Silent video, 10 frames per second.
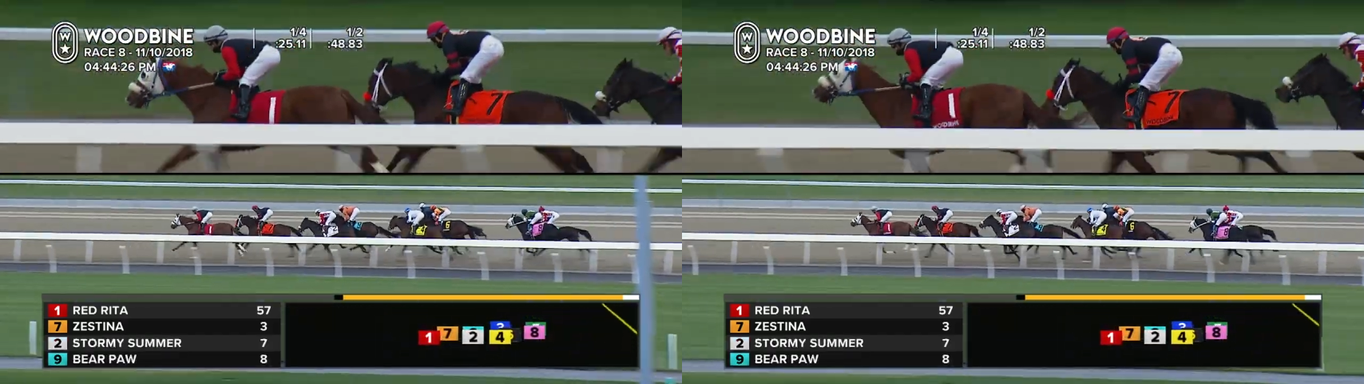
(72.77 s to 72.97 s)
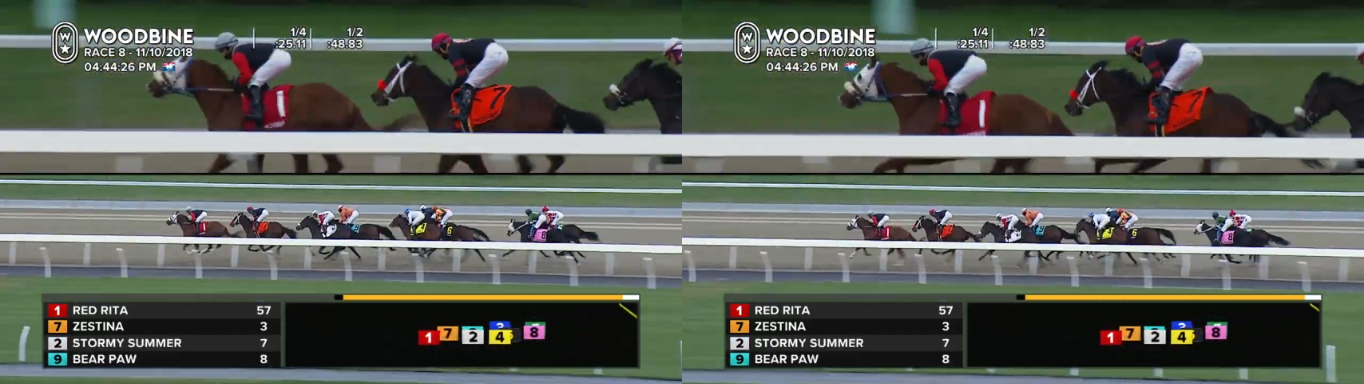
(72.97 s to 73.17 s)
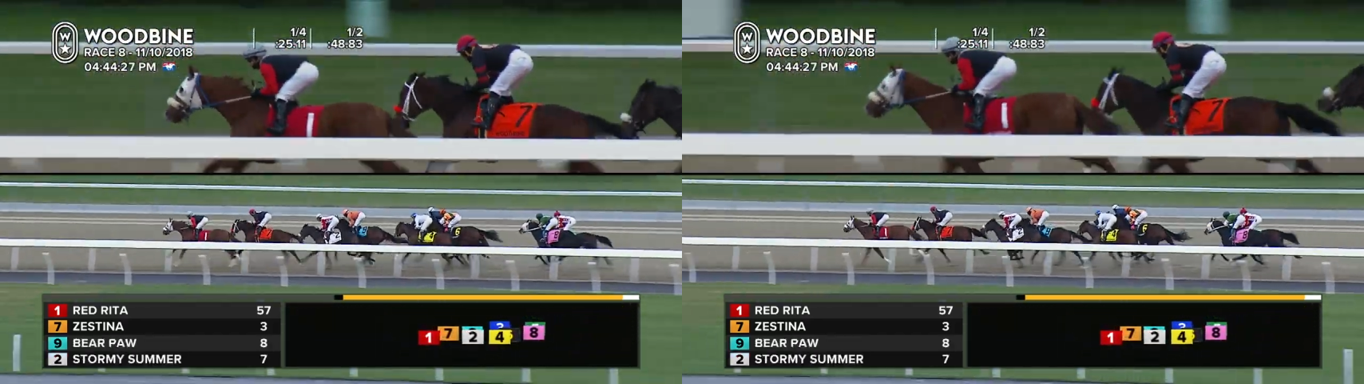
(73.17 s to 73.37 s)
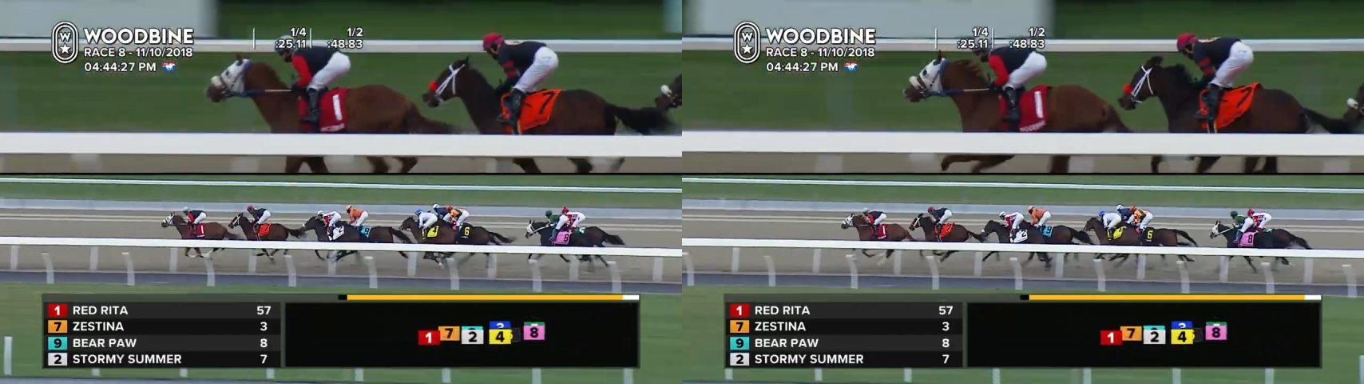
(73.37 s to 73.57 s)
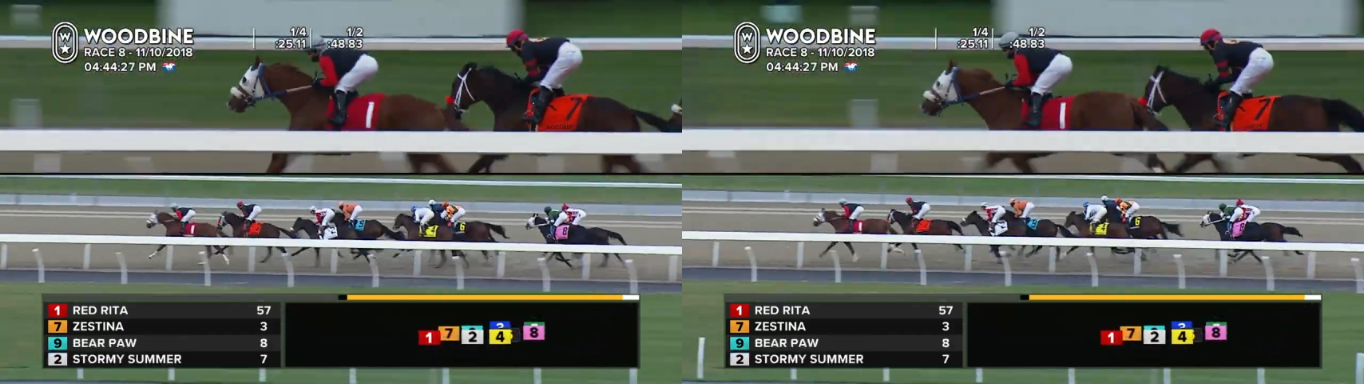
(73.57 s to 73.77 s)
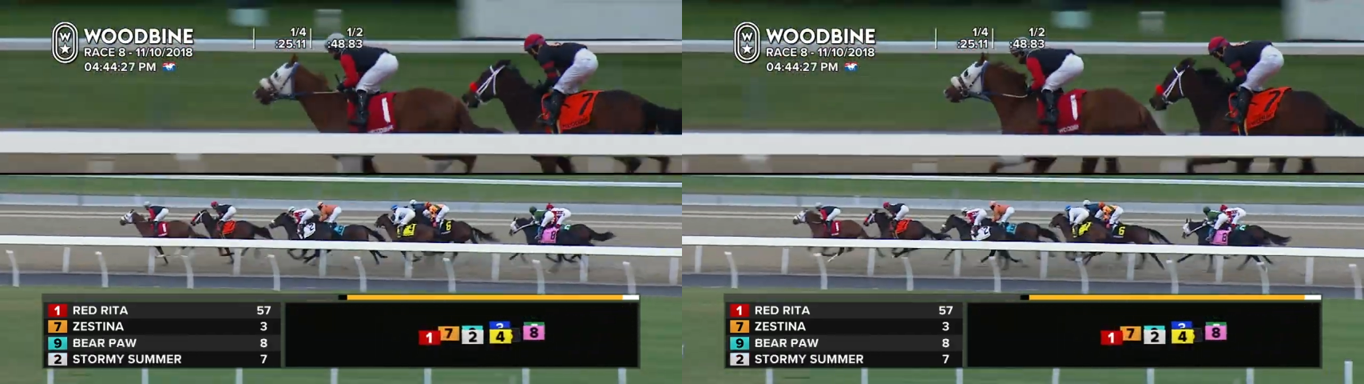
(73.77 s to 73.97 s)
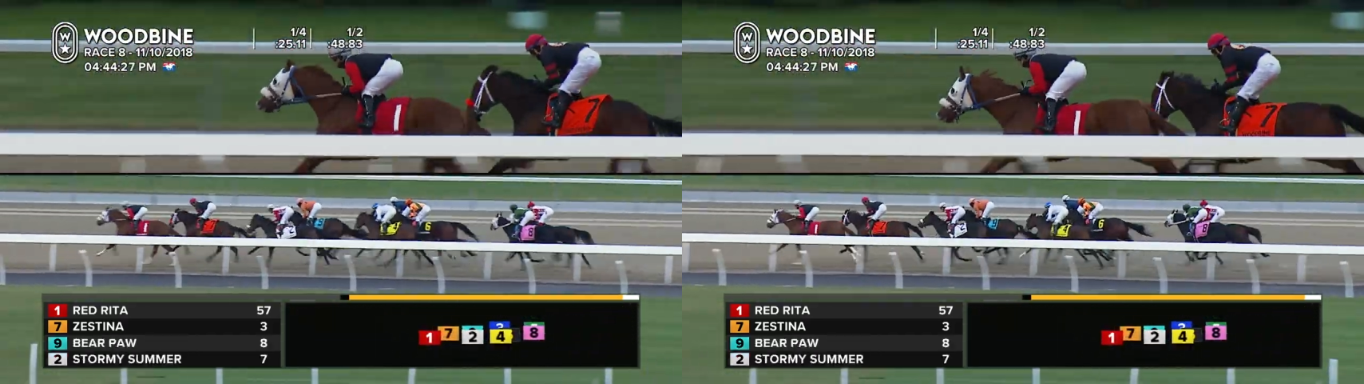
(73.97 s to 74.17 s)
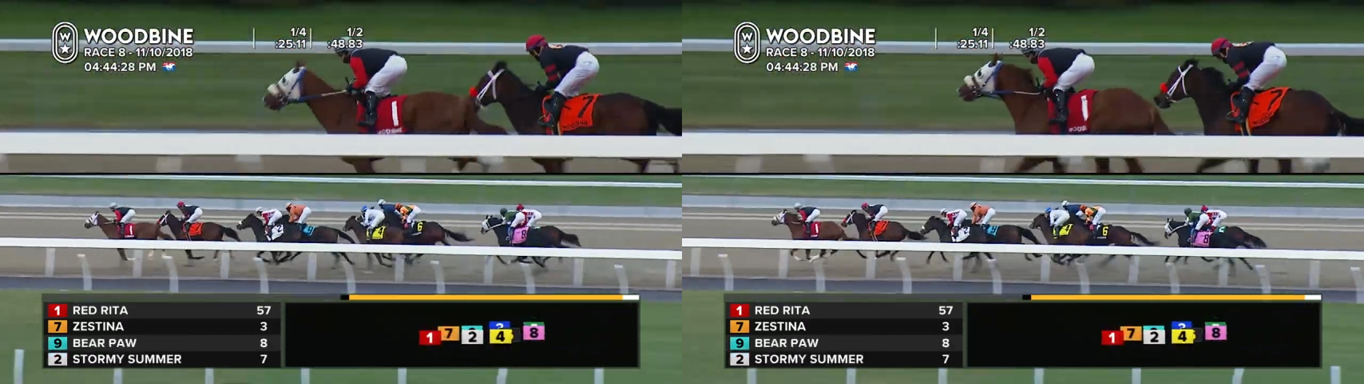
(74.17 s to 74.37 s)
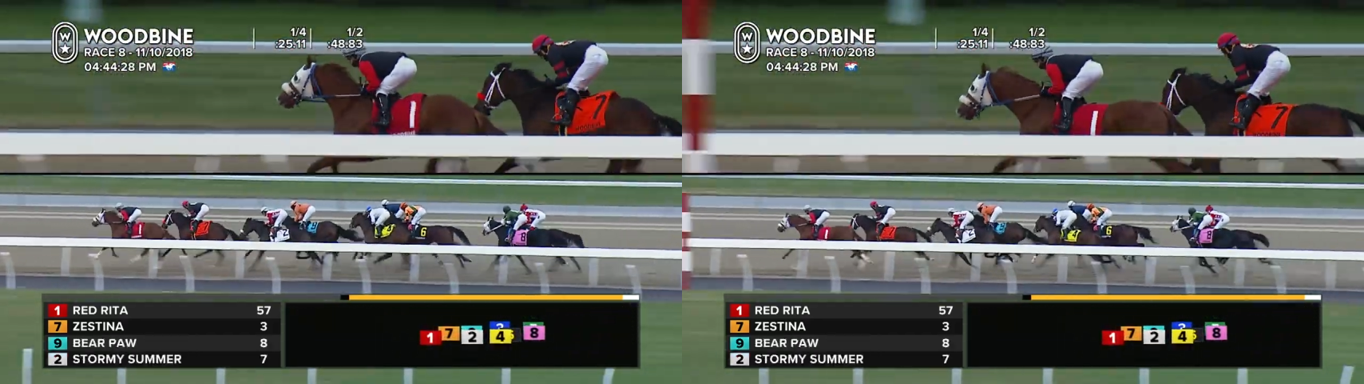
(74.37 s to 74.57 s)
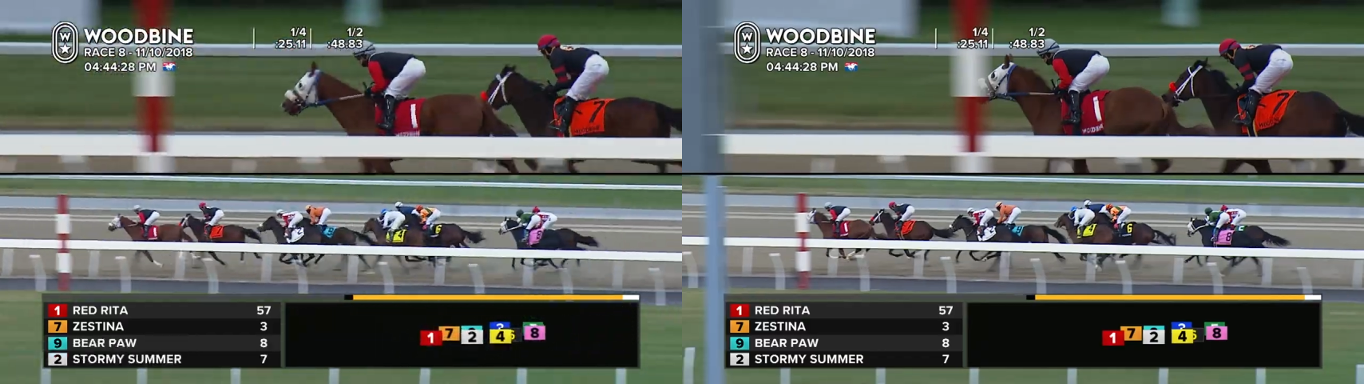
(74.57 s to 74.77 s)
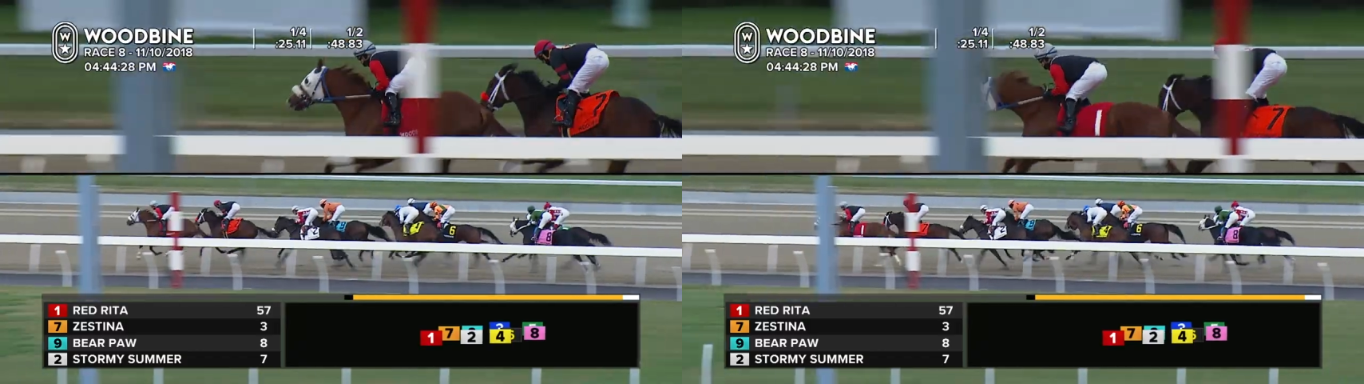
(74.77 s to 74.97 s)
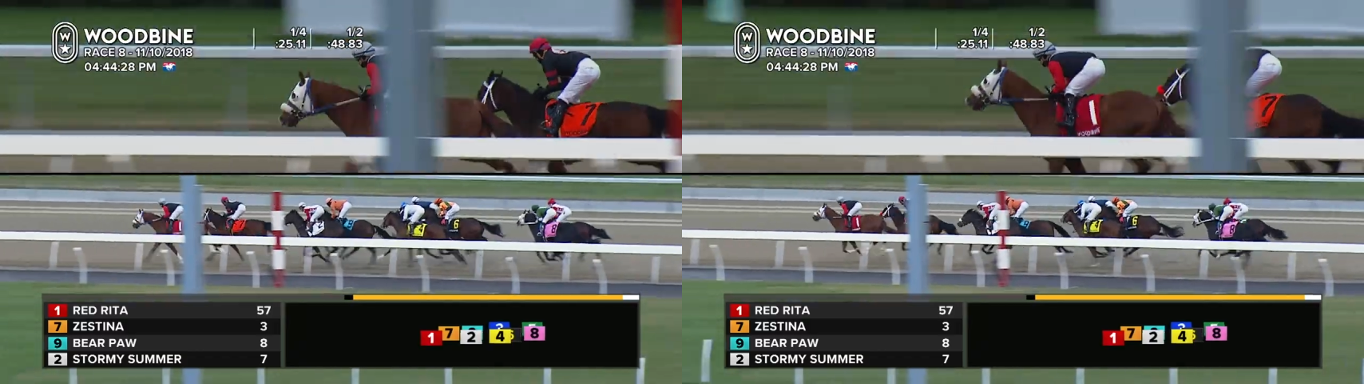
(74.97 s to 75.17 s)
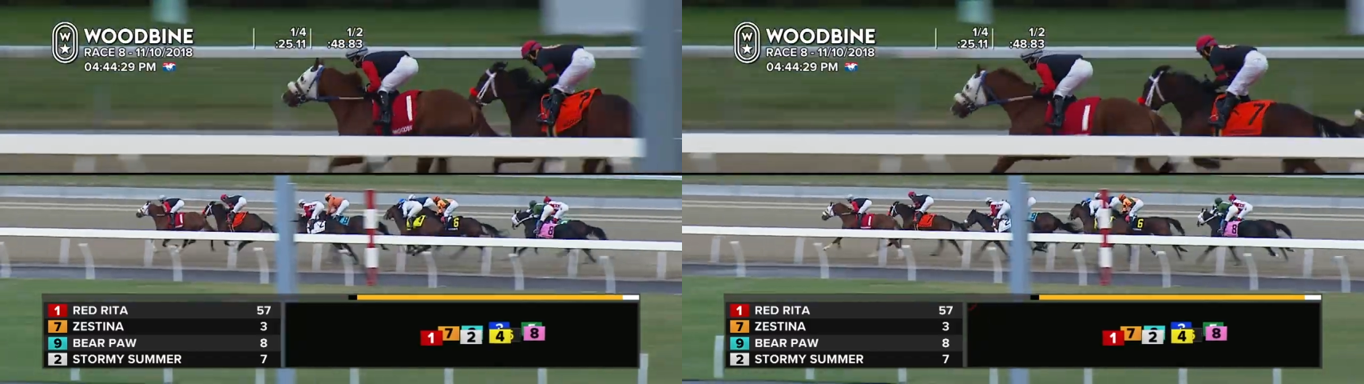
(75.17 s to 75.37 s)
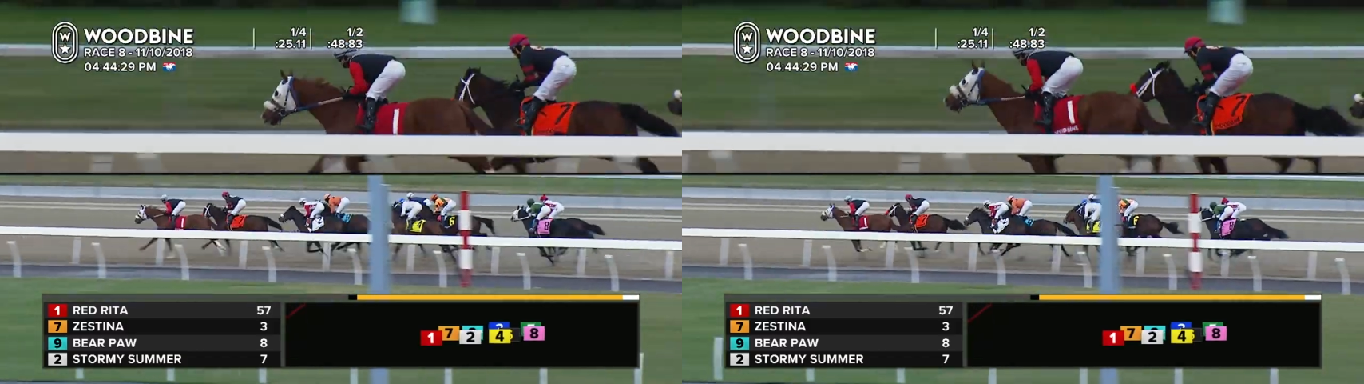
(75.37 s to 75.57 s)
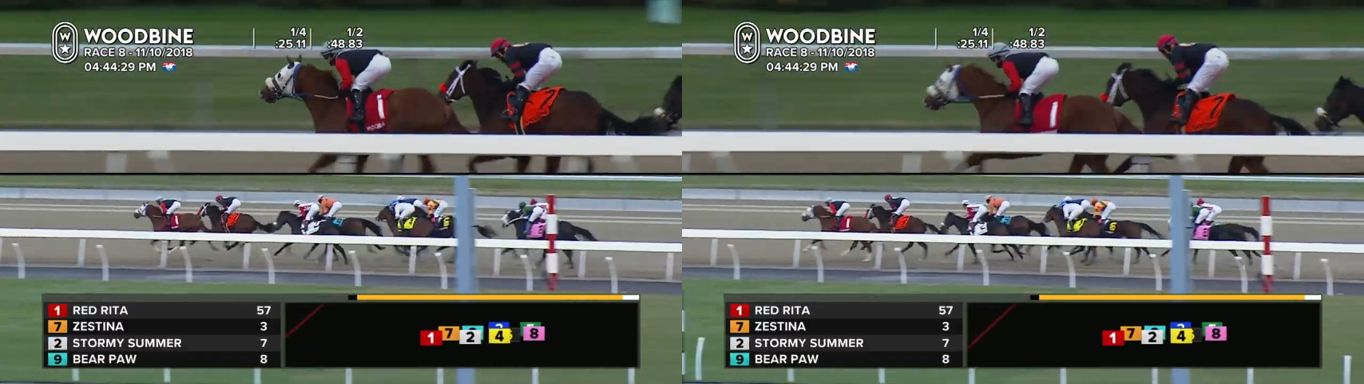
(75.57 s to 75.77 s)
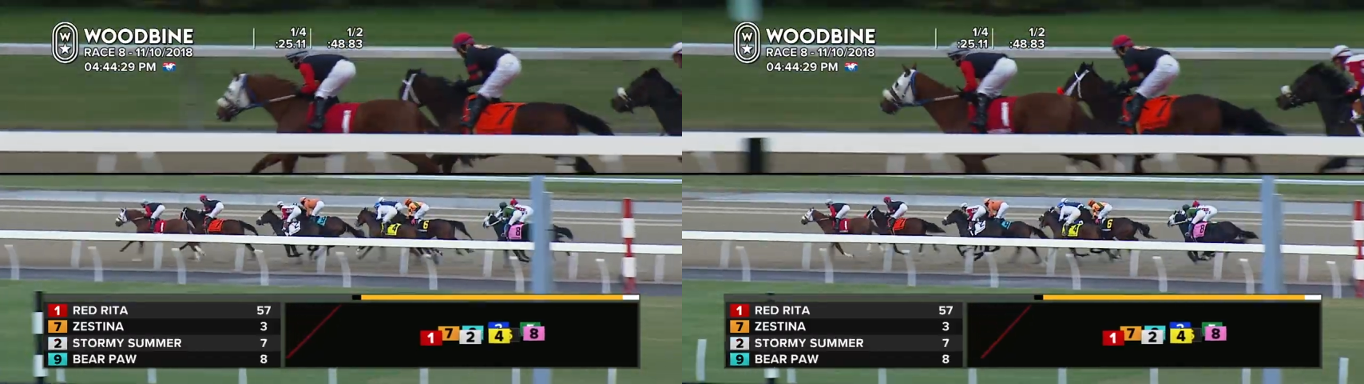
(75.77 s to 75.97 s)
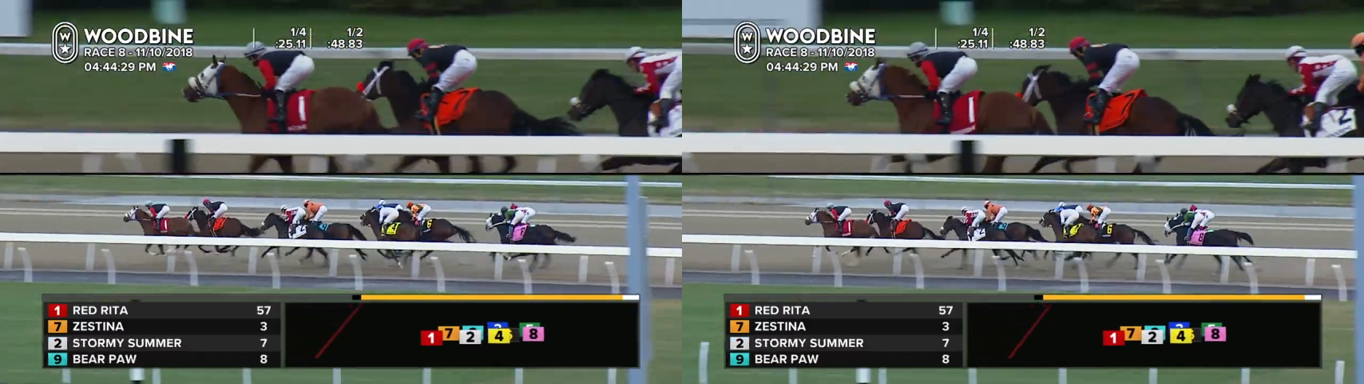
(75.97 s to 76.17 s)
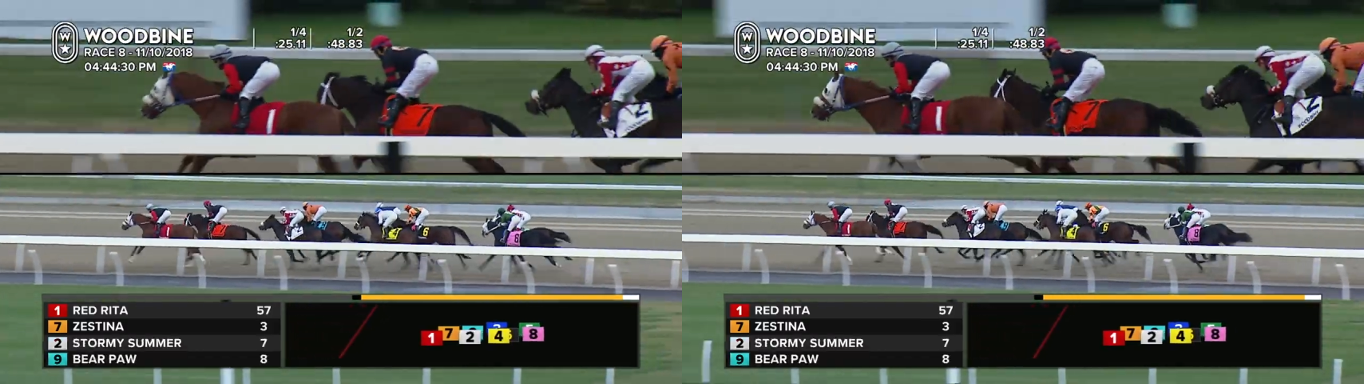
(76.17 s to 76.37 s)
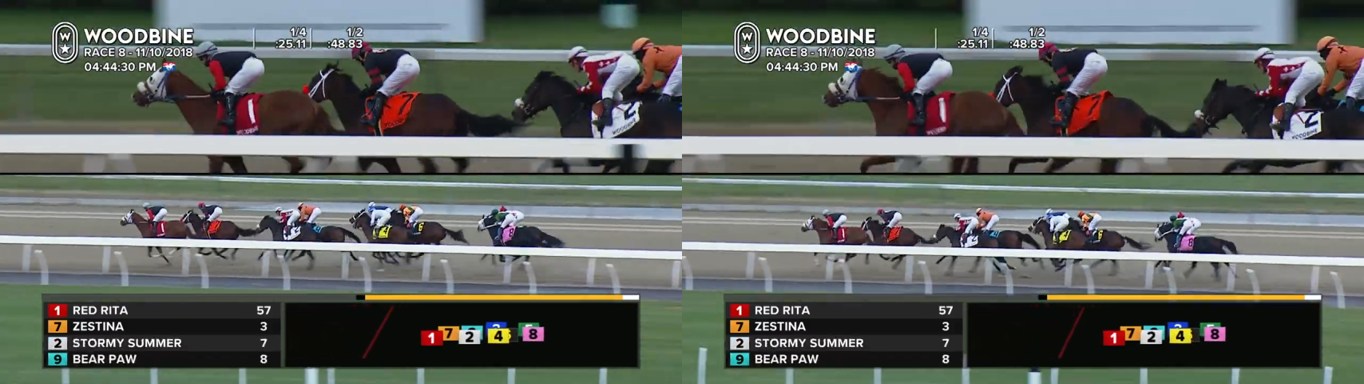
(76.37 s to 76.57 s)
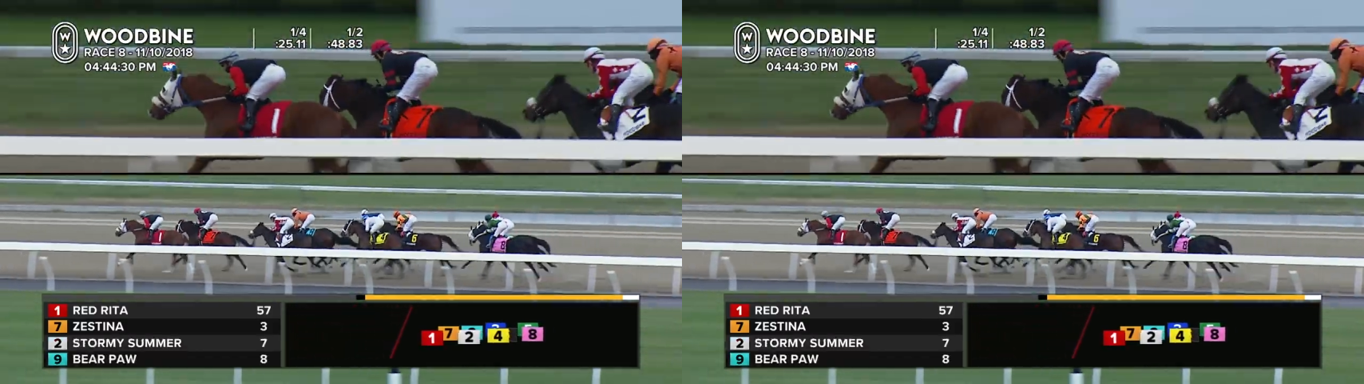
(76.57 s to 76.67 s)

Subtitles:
[unreadable: no face in view]